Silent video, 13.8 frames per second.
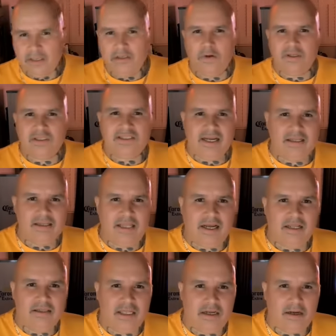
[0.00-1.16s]
You know, the second
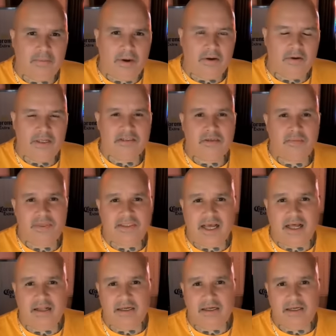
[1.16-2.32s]
thing I think about is the
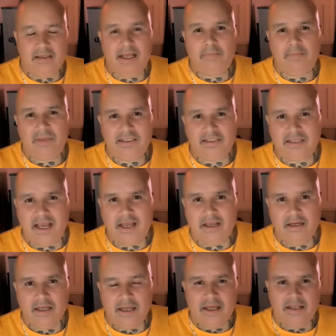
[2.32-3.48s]
mentality that Beast
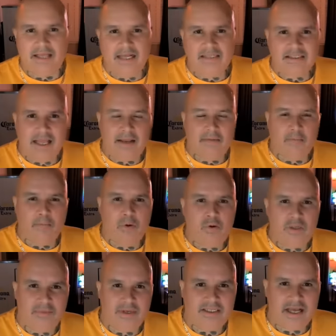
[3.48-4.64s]
had. That's that
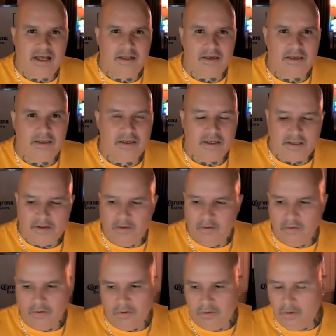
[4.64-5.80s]
bully mentality, you
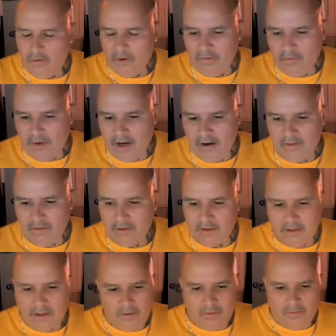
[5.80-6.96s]
know, going around,
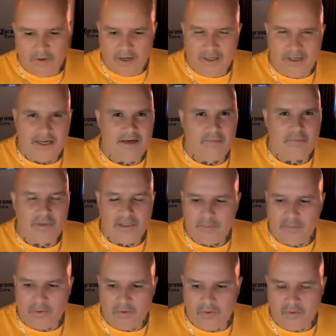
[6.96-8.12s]
running into
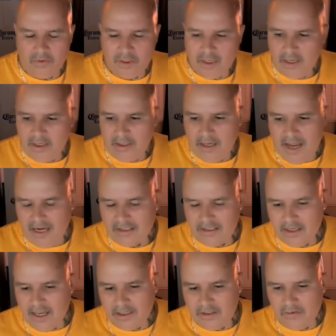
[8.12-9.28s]
people,
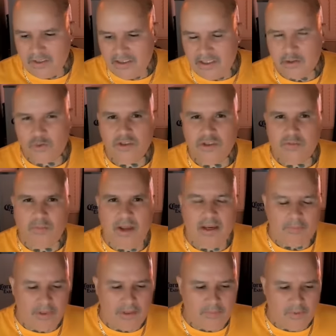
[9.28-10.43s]
acting like you can
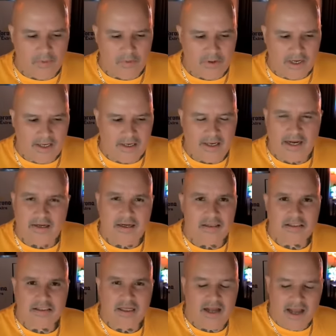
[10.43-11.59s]
disrespect people and like
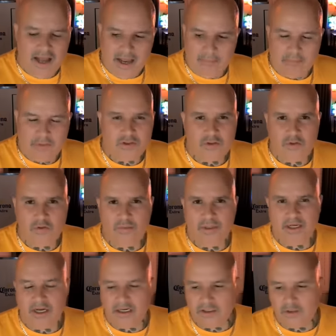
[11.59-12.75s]
nothing's gonna happen to you
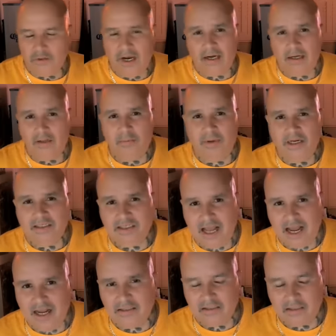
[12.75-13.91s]
because you got a little bit of
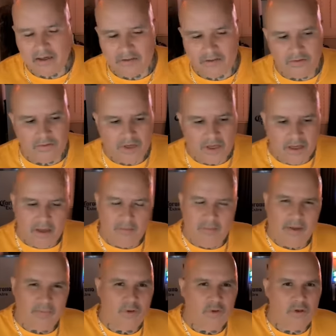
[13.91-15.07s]
size on you and
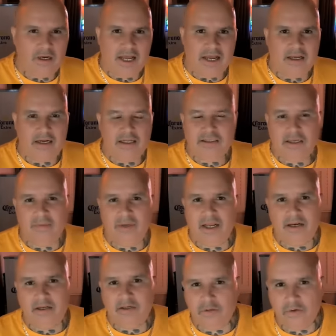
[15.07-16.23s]
maybe you look like an
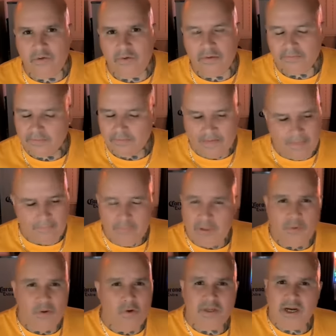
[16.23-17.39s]
intimidating dude.
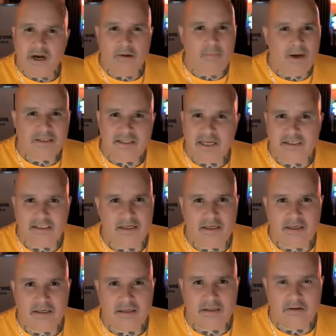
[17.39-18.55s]
People don't care about that
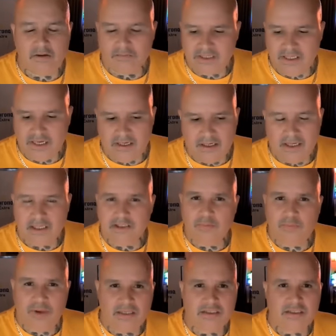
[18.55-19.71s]
shit. You know what I'm saying?
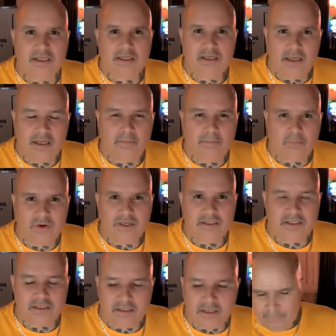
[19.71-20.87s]
Especially in
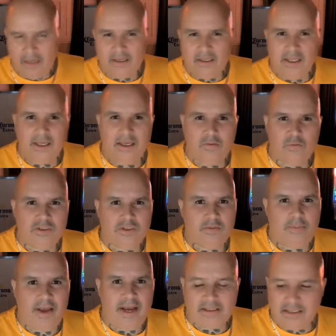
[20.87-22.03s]
prison. Again,
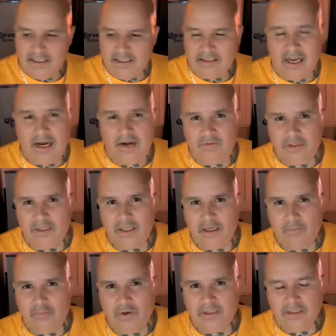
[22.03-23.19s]
respect is everything
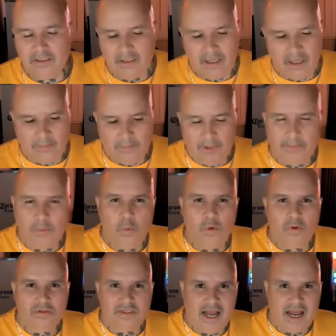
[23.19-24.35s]
in prison, and people
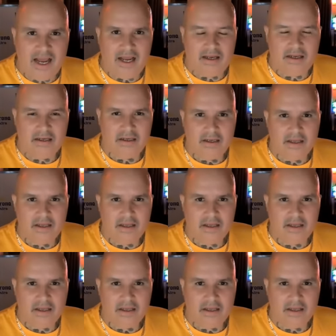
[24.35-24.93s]
will die.